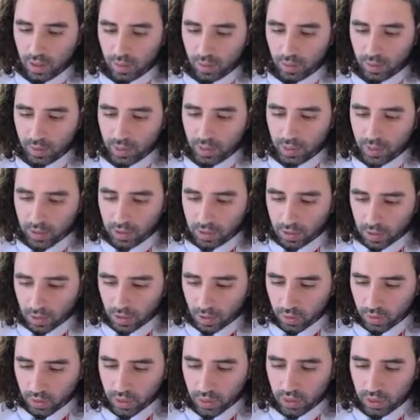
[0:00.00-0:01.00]

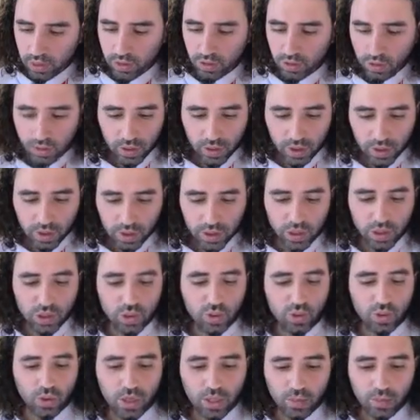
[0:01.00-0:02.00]
obligatory duties
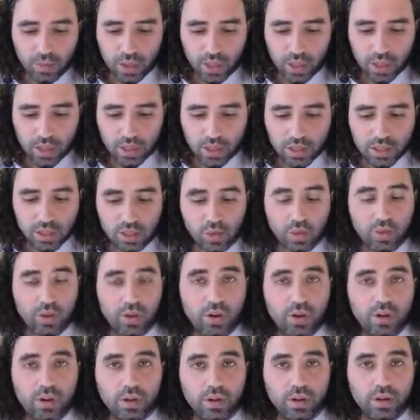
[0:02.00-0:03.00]
enjoined by his
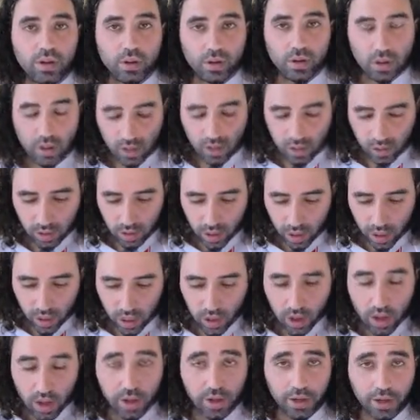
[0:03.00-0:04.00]
Lord
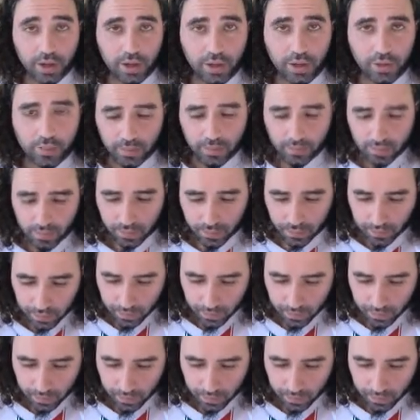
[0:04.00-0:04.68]
Allah on him?